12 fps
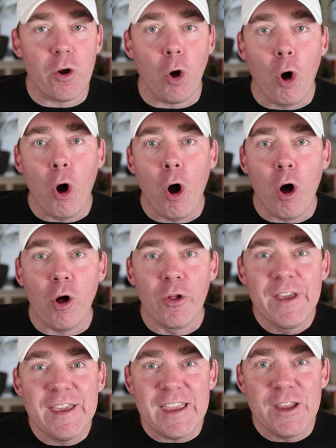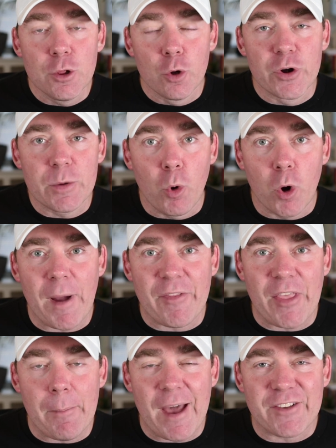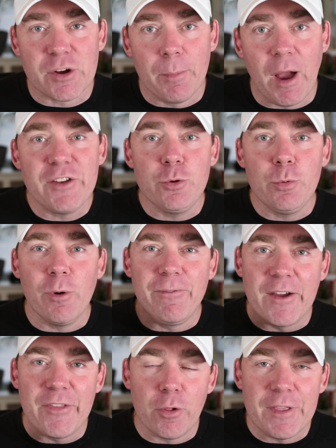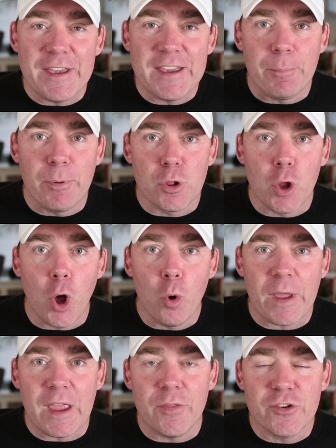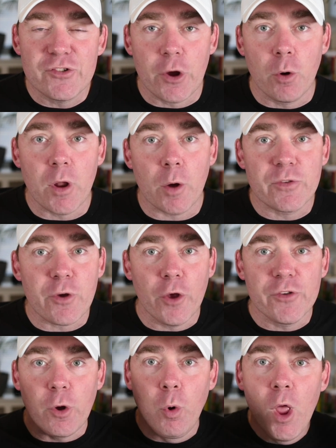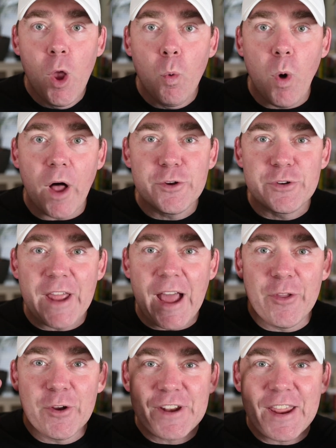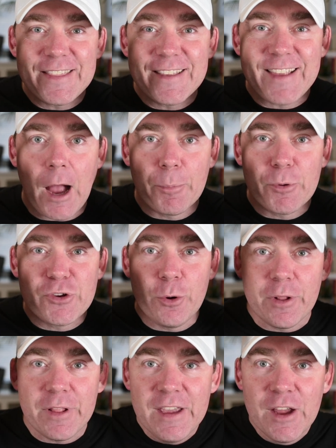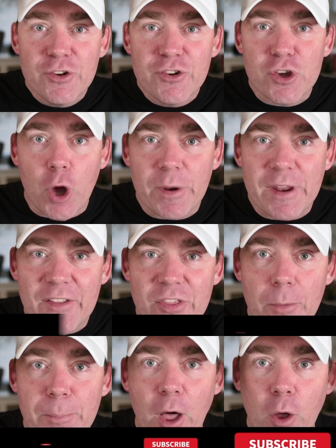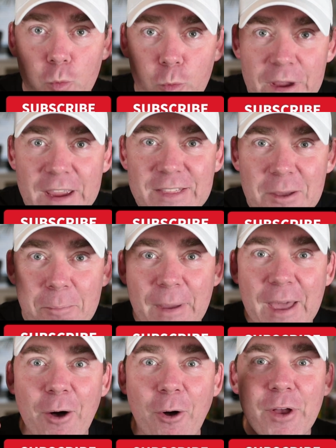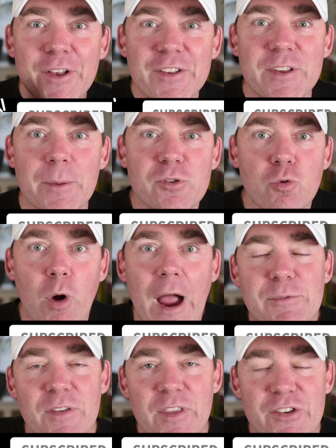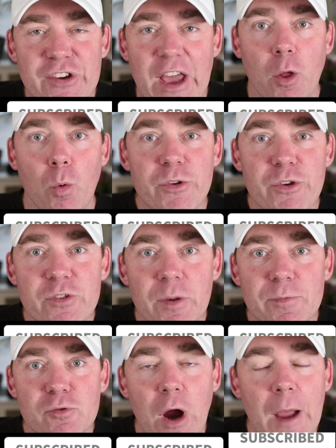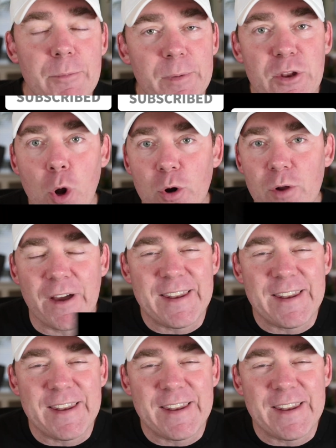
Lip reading: at all in learning more about that mastermind, you will find the link below in the show notes. Also, while you're down there, take this opportunity to go and hit the bell, ring the bell, subscribe to this channel. When you subscribe, you'll be notified